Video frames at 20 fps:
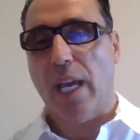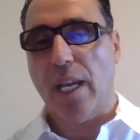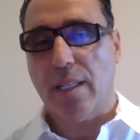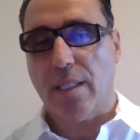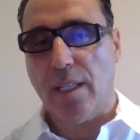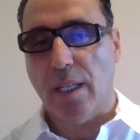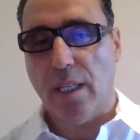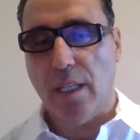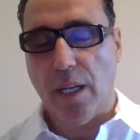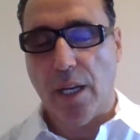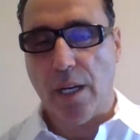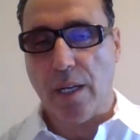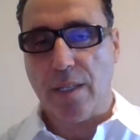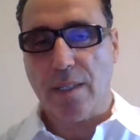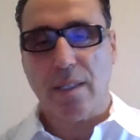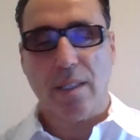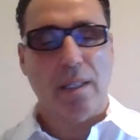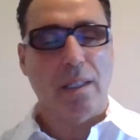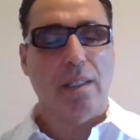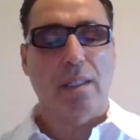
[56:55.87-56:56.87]
18
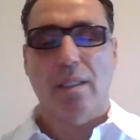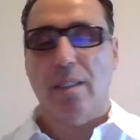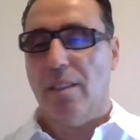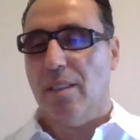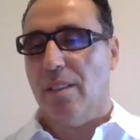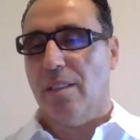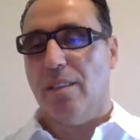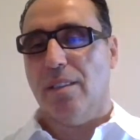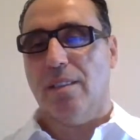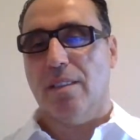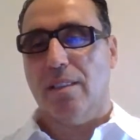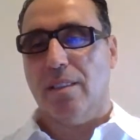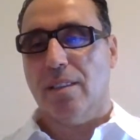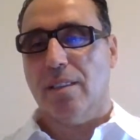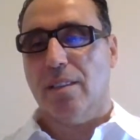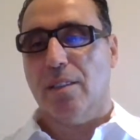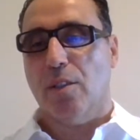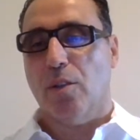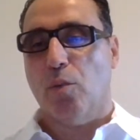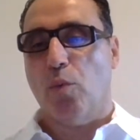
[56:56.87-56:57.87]
years.
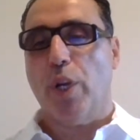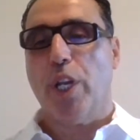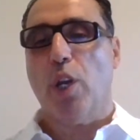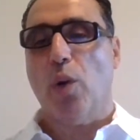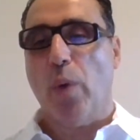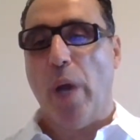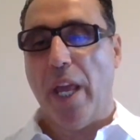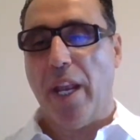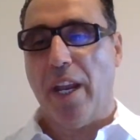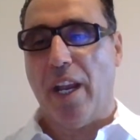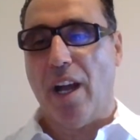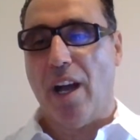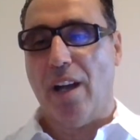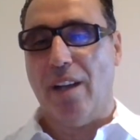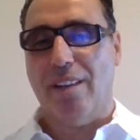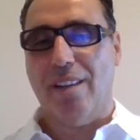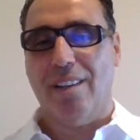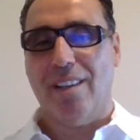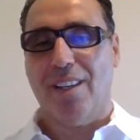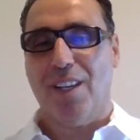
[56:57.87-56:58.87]
What are you waiting
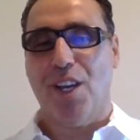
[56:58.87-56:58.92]
on?